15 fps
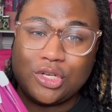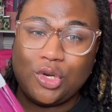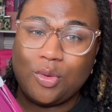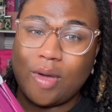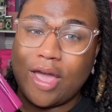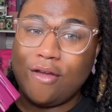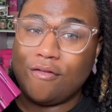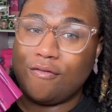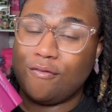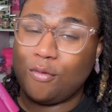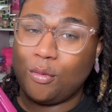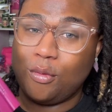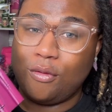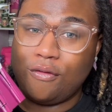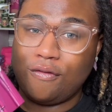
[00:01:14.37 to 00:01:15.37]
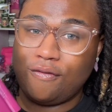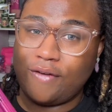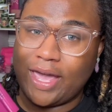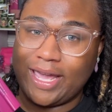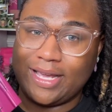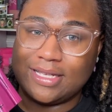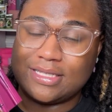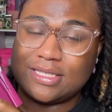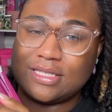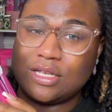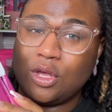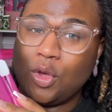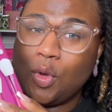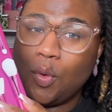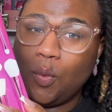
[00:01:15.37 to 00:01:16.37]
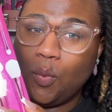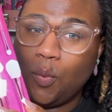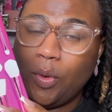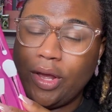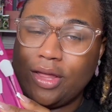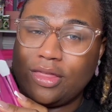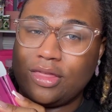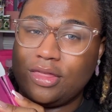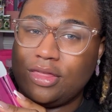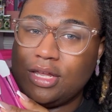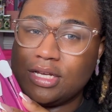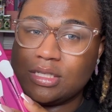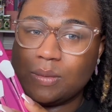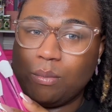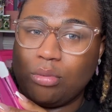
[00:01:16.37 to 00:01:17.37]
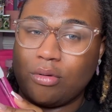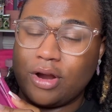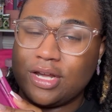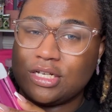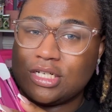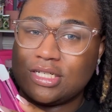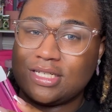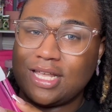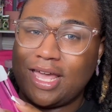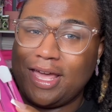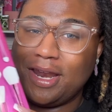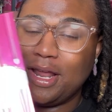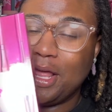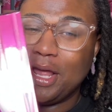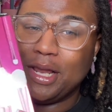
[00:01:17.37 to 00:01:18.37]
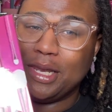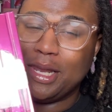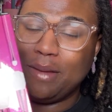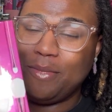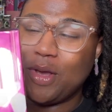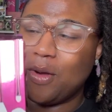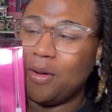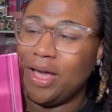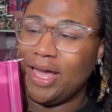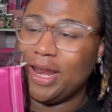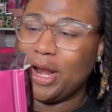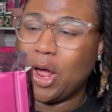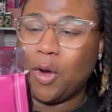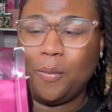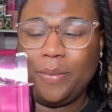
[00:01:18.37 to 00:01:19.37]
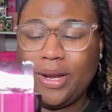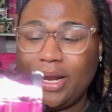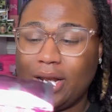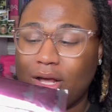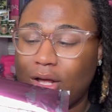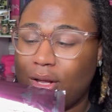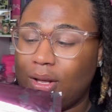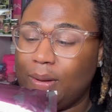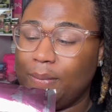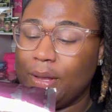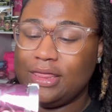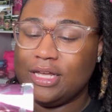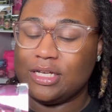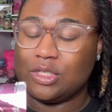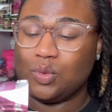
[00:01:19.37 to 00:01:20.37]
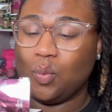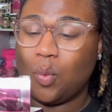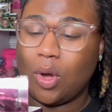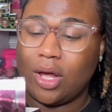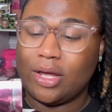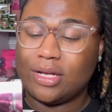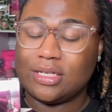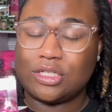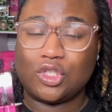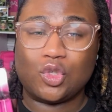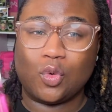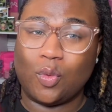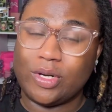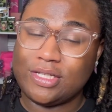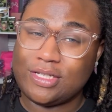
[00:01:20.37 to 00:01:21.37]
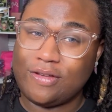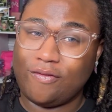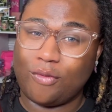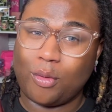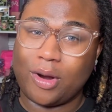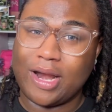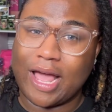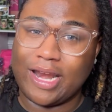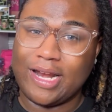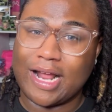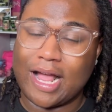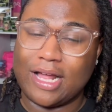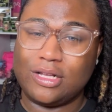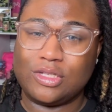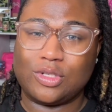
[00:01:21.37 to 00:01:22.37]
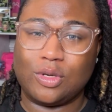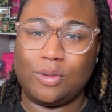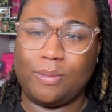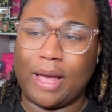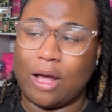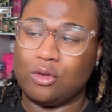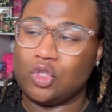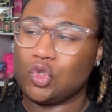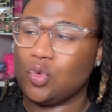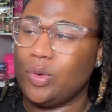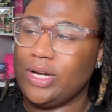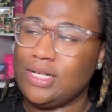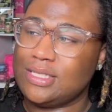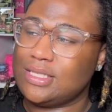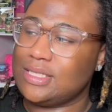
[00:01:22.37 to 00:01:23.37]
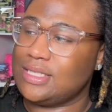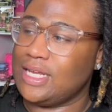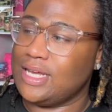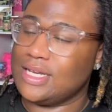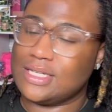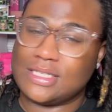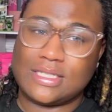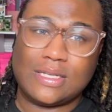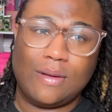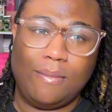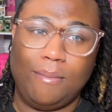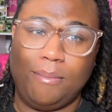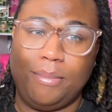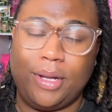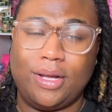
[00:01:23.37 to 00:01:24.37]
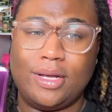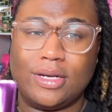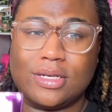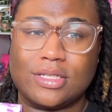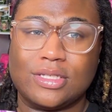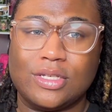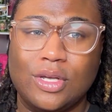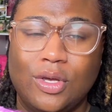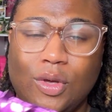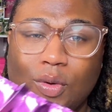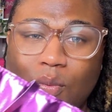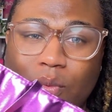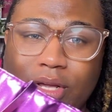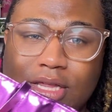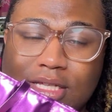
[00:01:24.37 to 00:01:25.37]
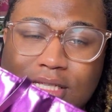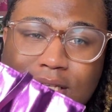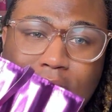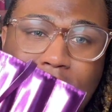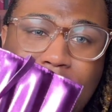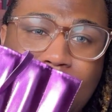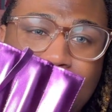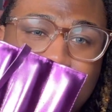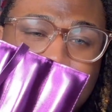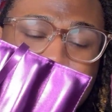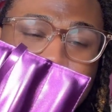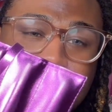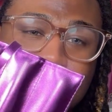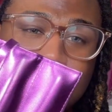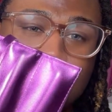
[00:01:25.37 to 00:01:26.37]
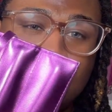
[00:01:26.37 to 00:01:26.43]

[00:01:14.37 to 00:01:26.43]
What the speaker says: do a full face with this brush set, let me go ahead and open it up. This was $24.99, so about 26 bucks with tax.